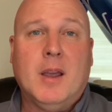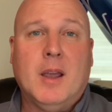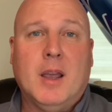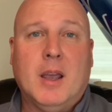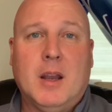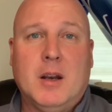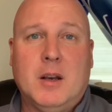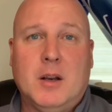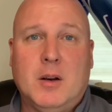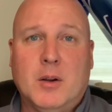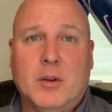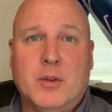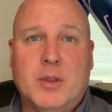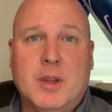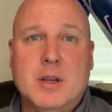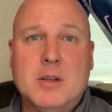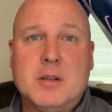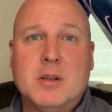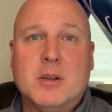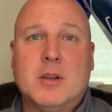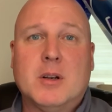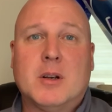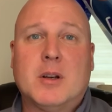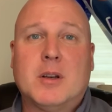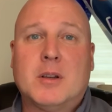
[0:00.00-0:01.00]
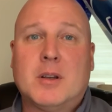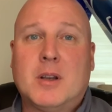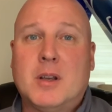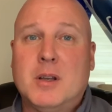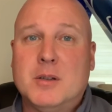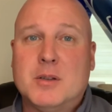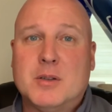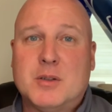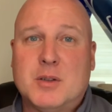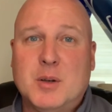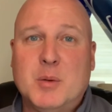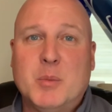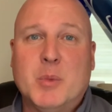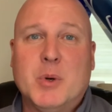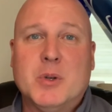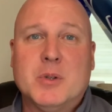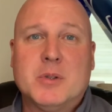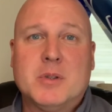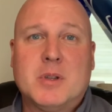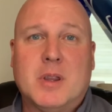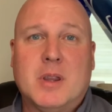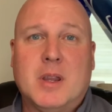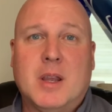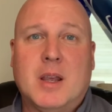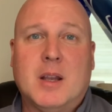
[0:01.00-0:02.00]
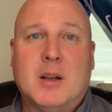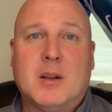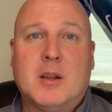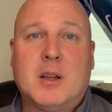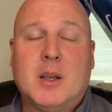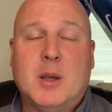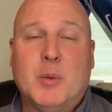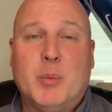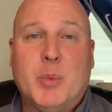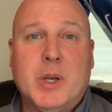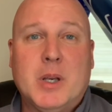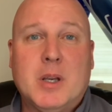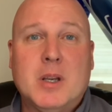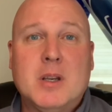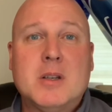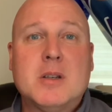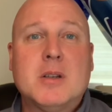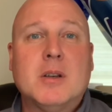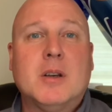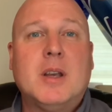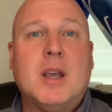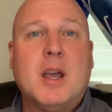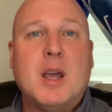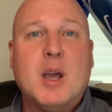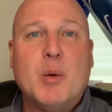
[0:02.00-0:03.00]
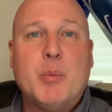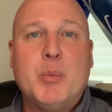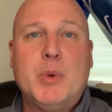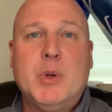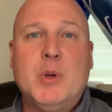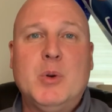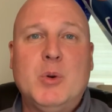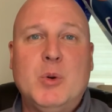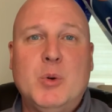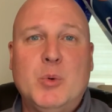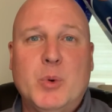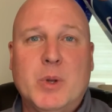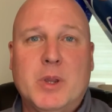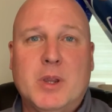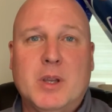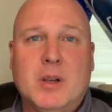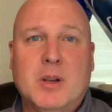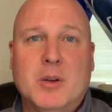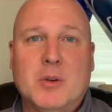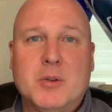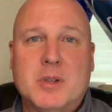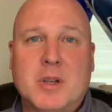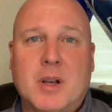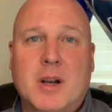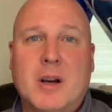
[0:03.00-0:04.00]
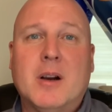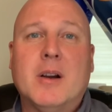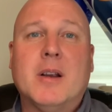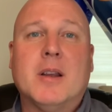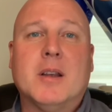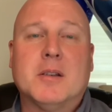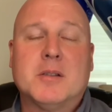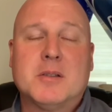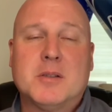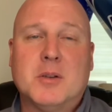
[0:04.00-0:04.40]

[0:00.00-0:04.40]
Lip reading: And, these are the consumers that could potentially help you within those areas.